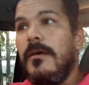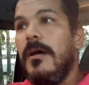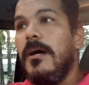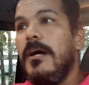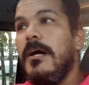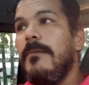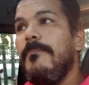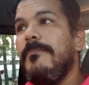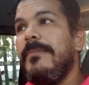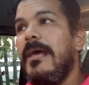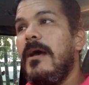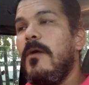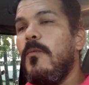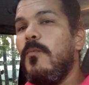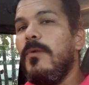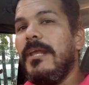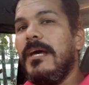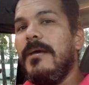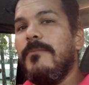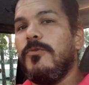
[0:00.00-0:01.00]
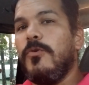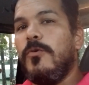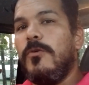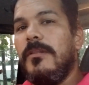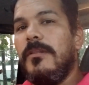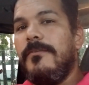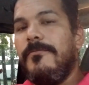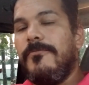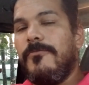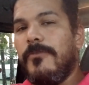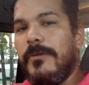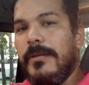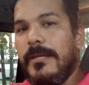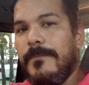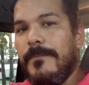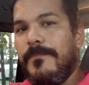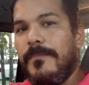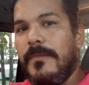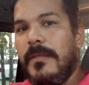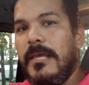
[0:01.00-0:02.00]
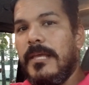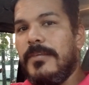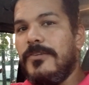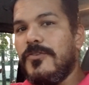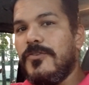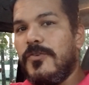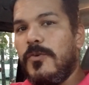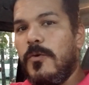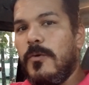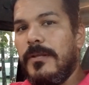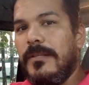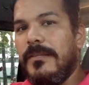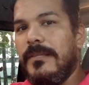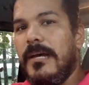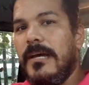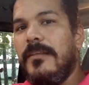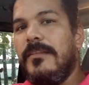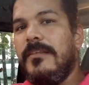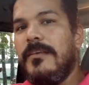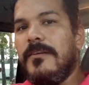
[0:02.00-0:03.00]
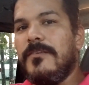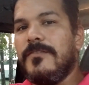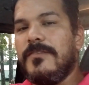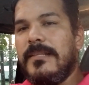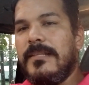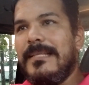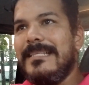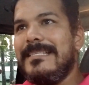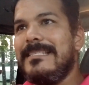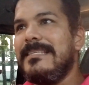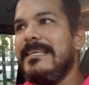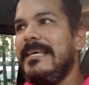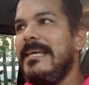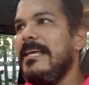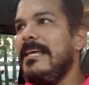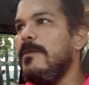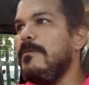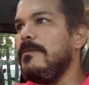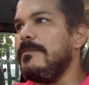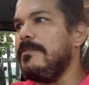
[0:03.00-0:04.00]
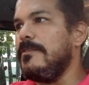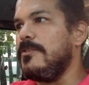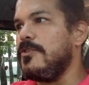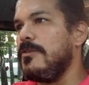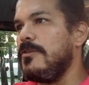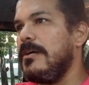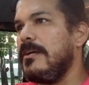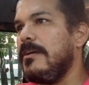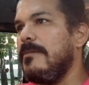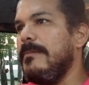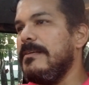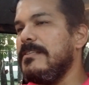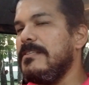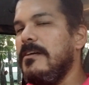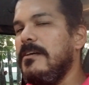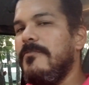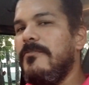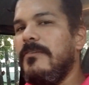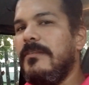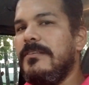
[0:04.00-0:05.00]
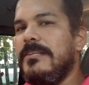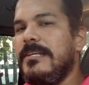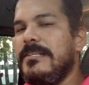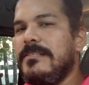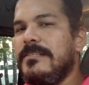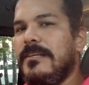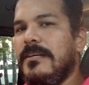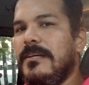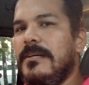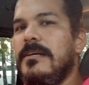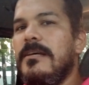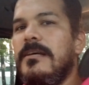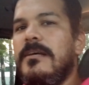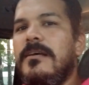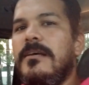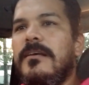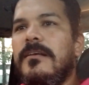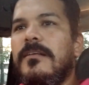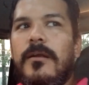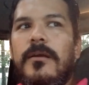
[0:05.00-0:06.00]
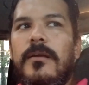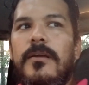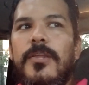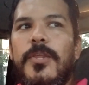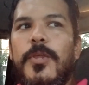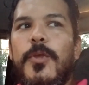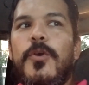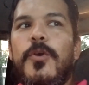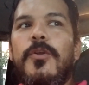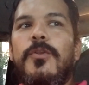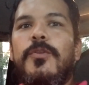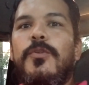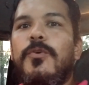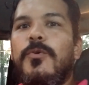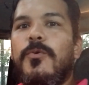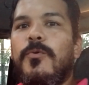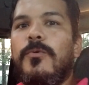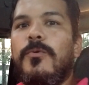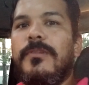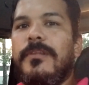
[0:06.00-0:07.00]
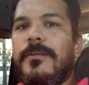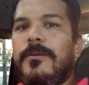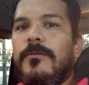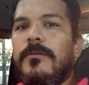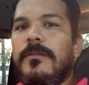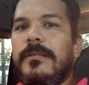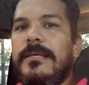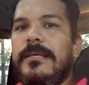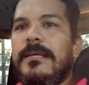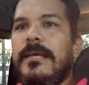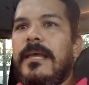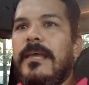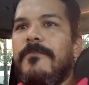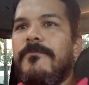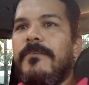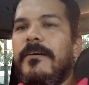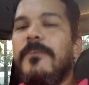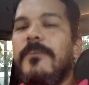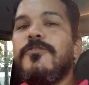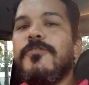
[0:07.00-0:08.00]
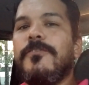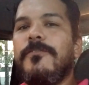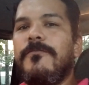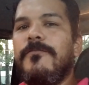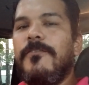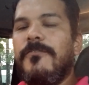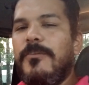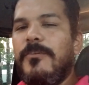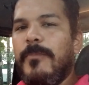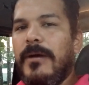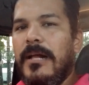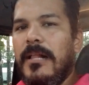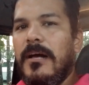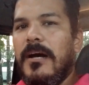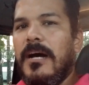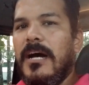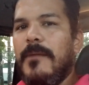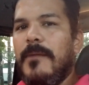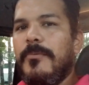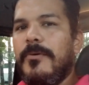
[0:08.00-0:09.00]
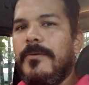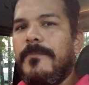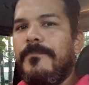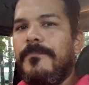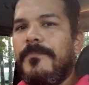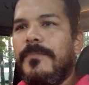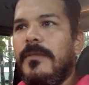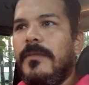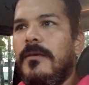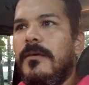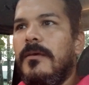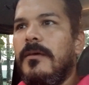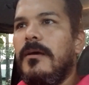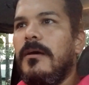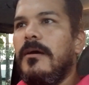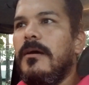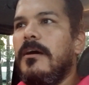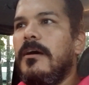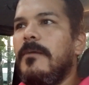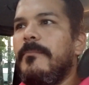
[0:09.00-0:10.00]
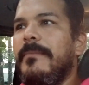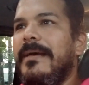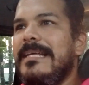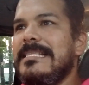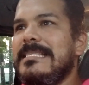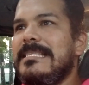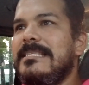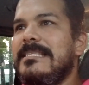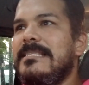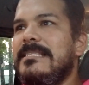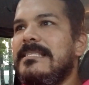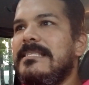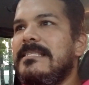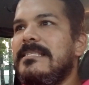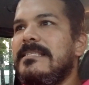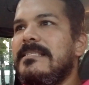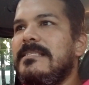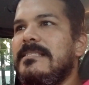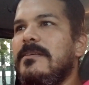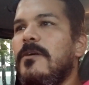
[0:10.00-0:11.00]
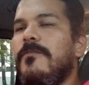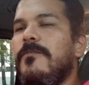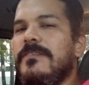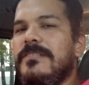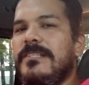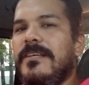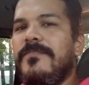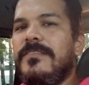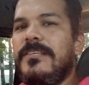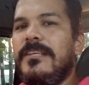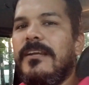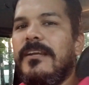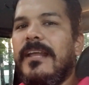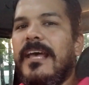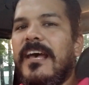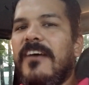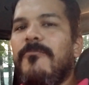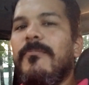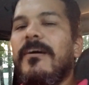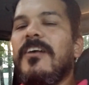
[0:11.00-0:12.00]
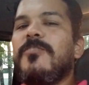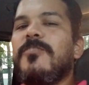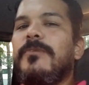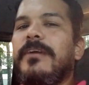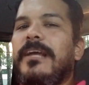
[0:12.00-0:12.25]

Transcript: Now, when I'm totally free and just going down the interstate, let's say it was the truck, myself, and Jessica, you could do literally a 550-mile hop at over 17.5 miles per